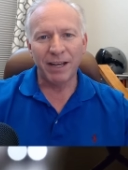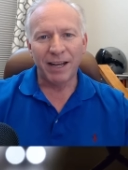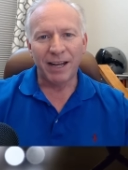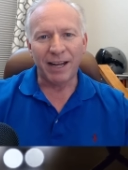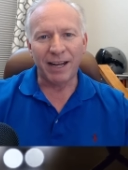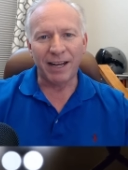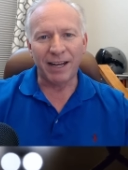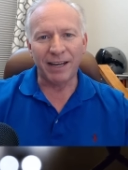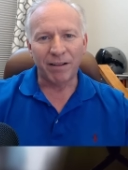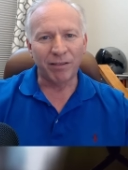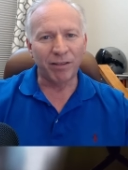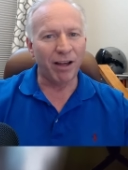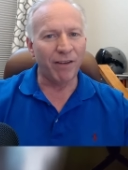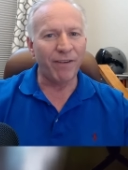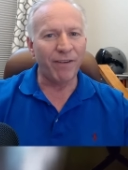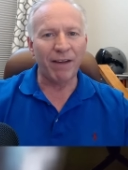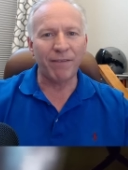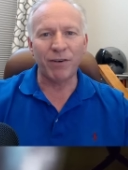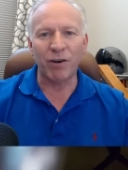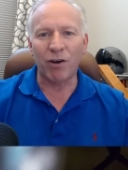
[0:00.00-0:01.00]
and love
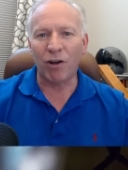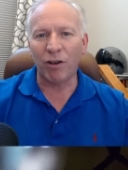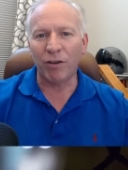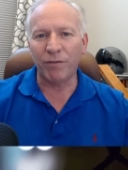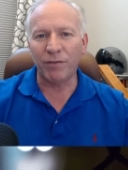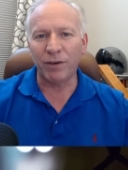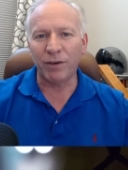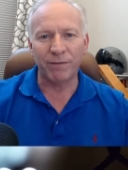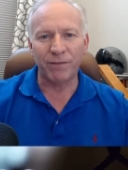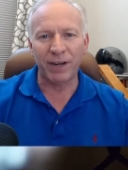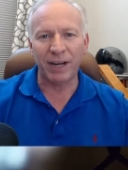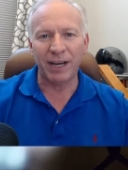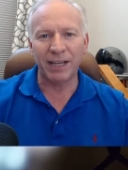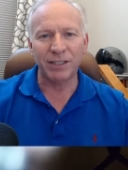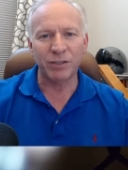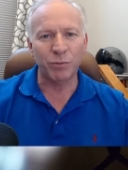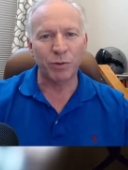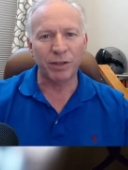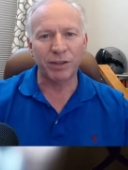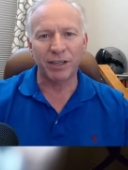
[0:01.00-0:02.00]
having all of you
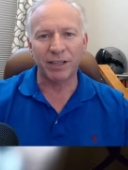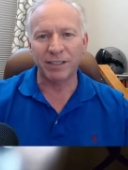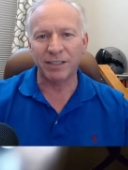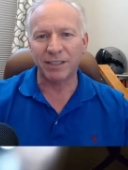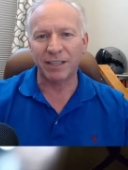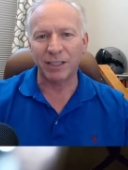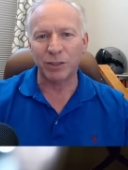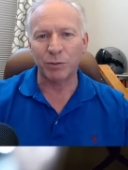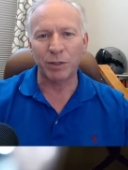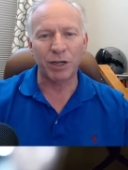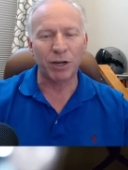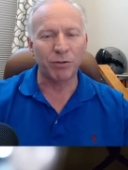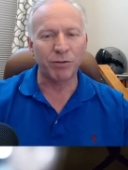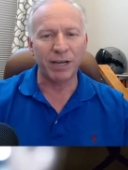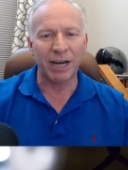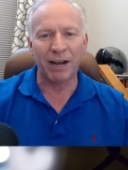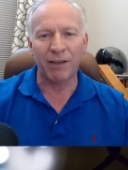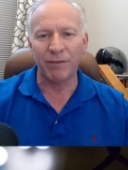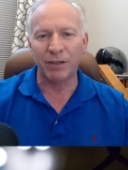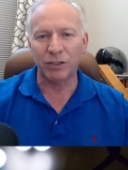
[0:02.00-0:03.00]
fans with us as we go
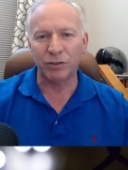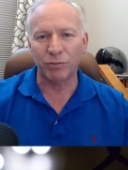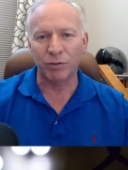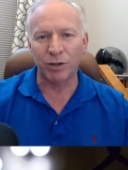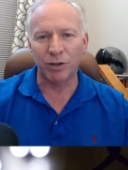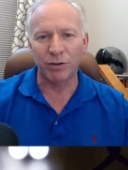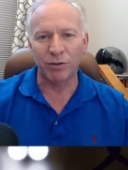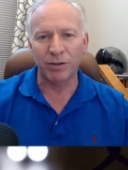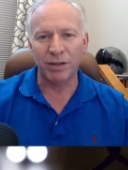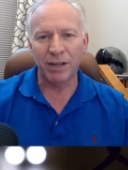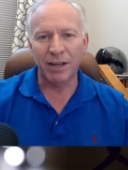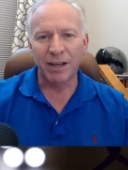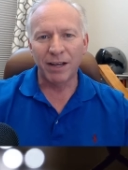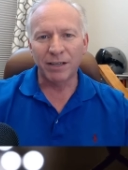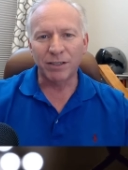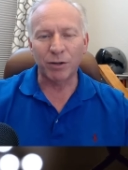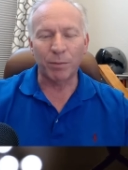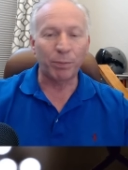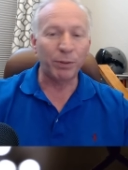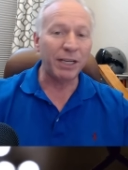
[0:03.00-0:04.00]
down this road.
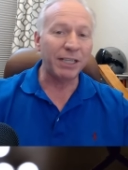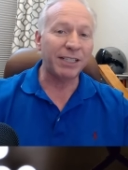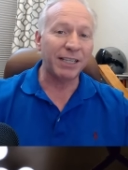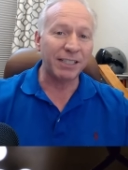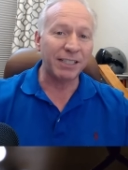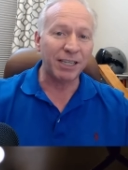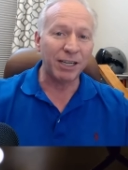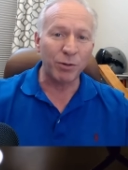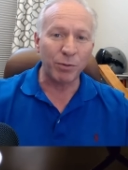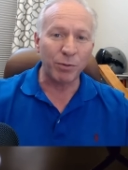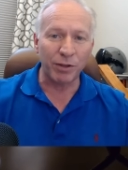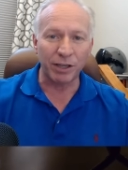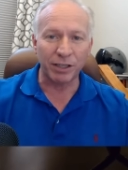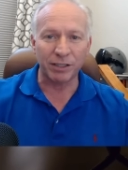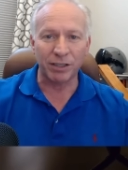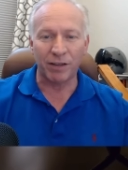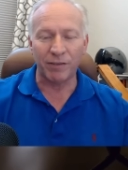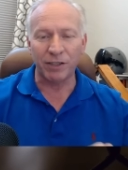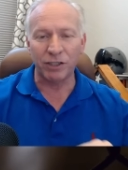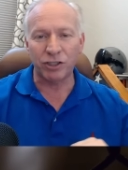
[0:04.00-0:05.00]
So please continue with us
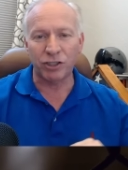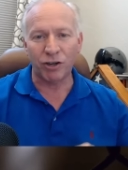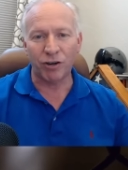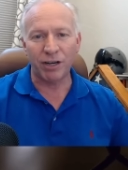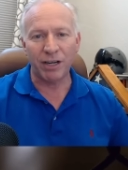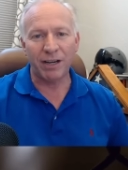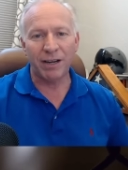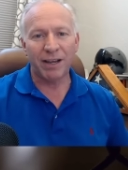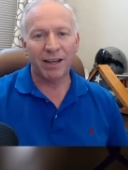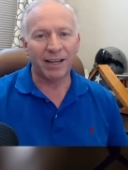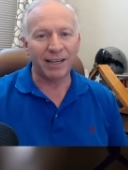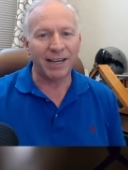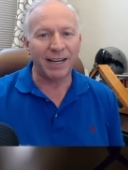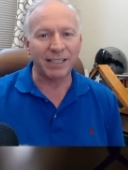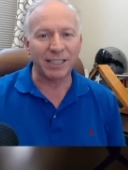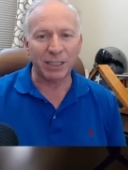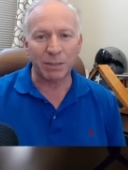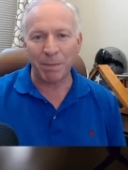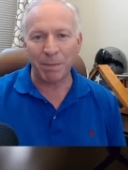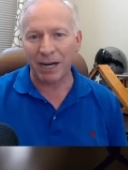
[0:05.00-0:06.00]
on this journey. Again,
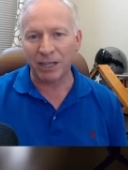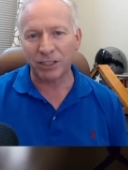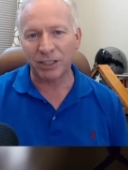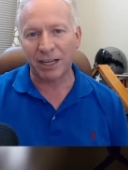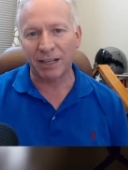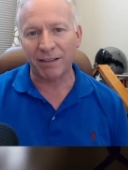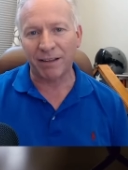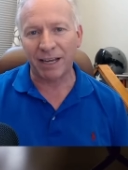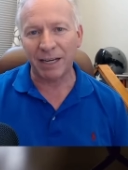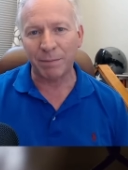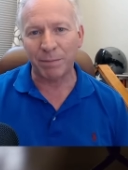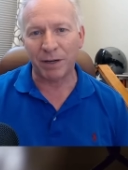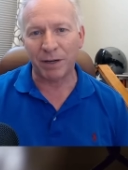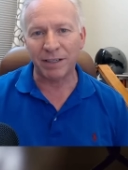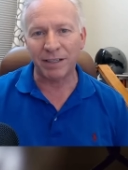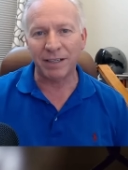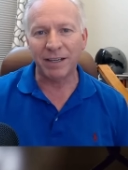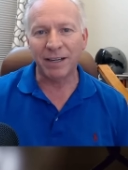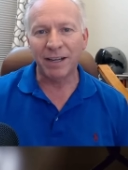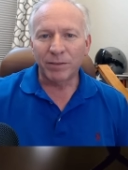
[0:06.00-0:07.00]
smash that like
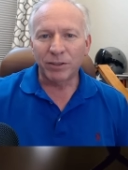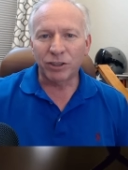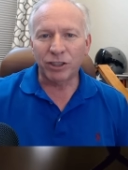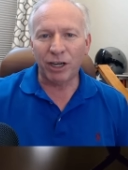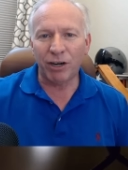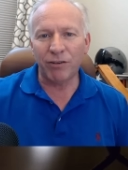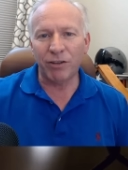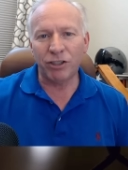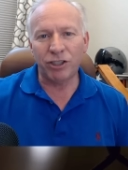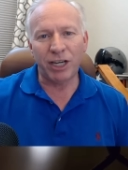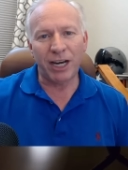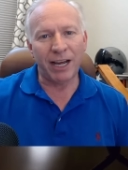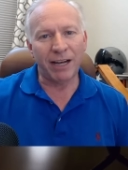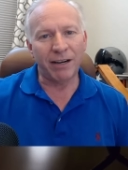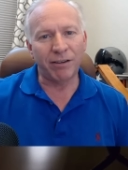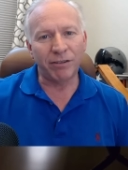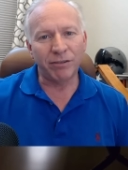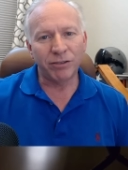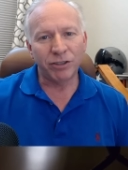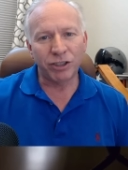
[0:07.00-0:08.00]
button, share the
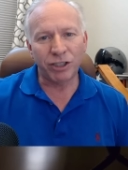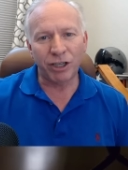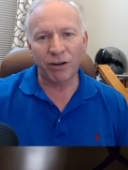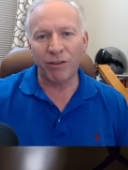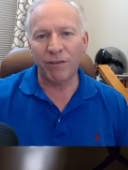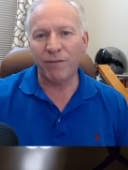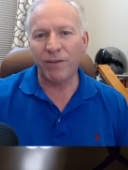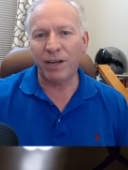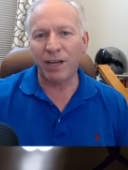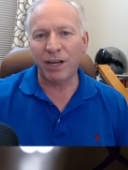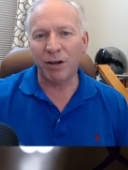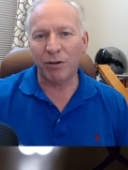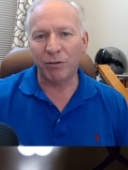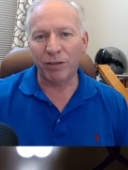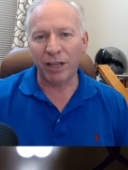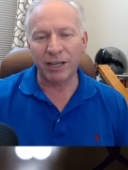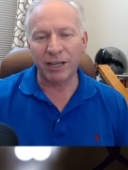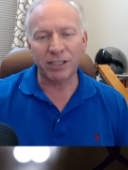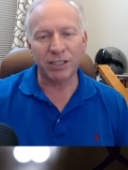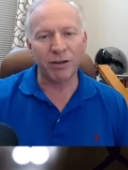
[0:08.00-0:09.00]
channel, share the video.
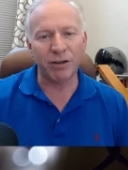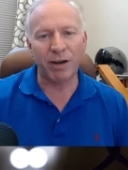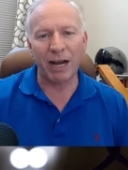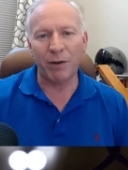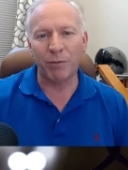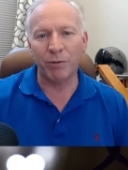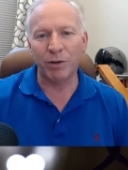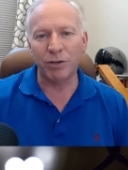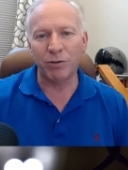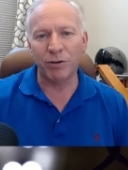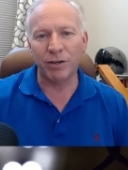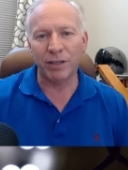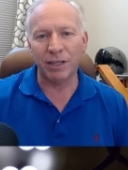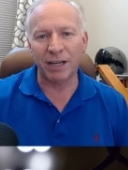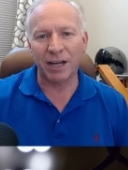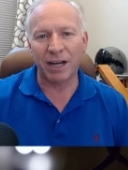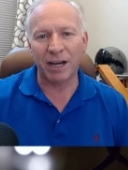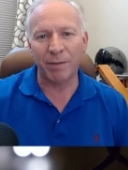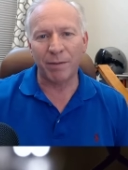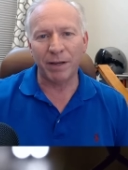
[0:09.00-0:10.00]
Let us know how we're doing in the
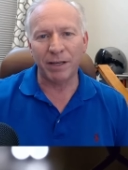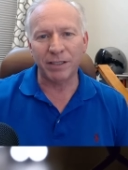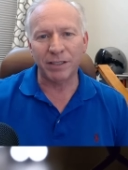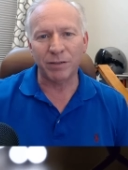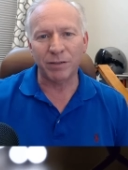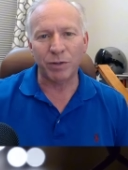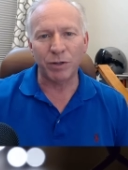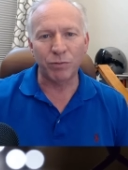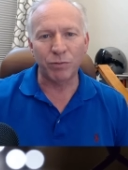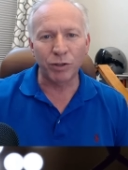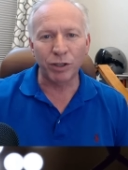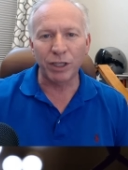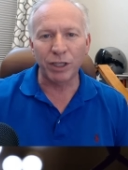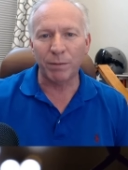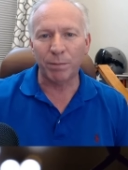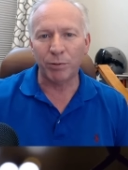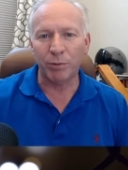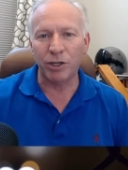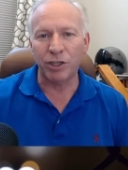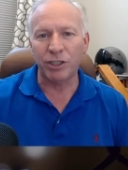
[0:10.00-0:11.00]
comments. We really
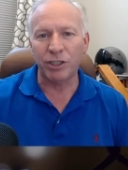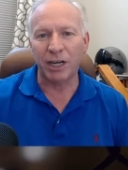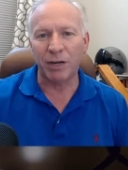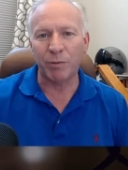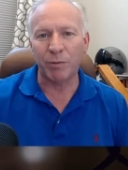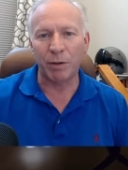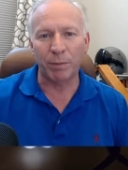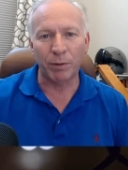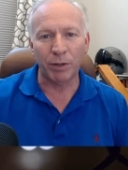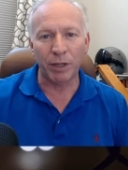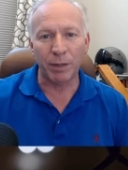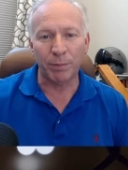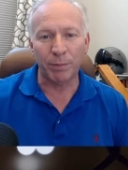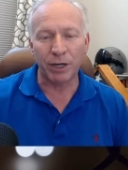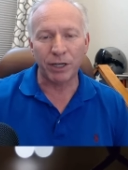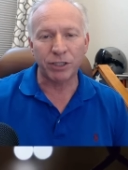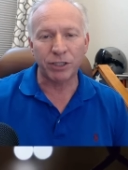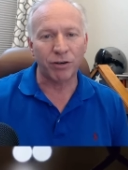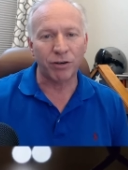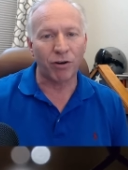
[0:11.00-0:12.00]
appreciate it. We really
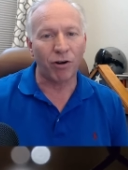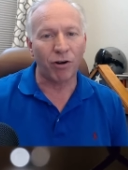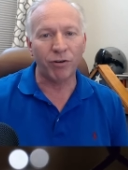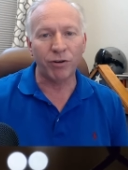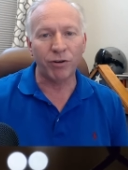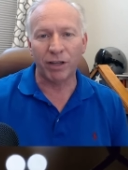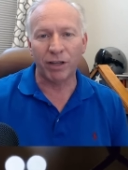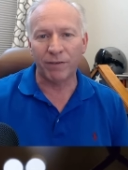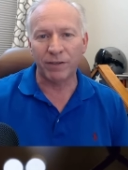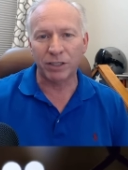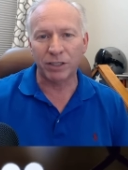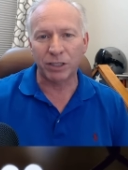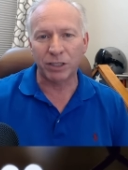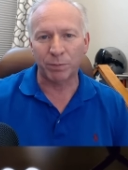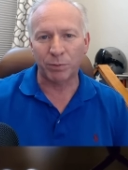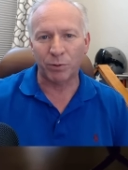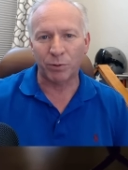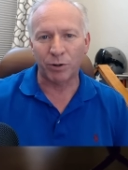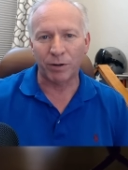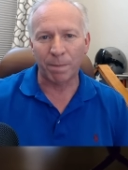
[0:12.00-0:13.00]
appreciate all your love and
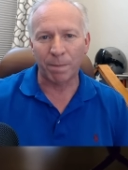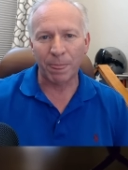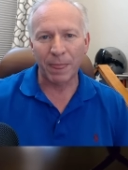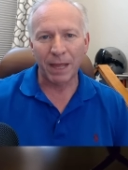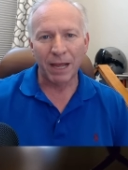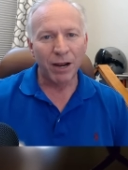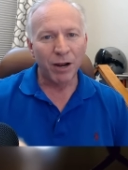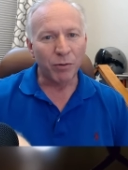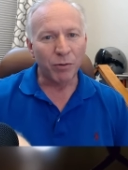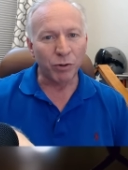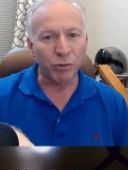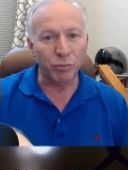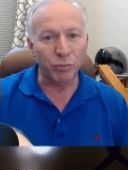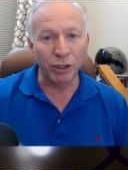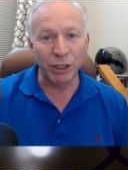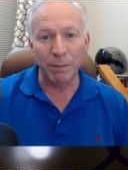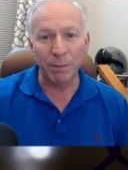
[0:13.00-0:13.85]
support. We're really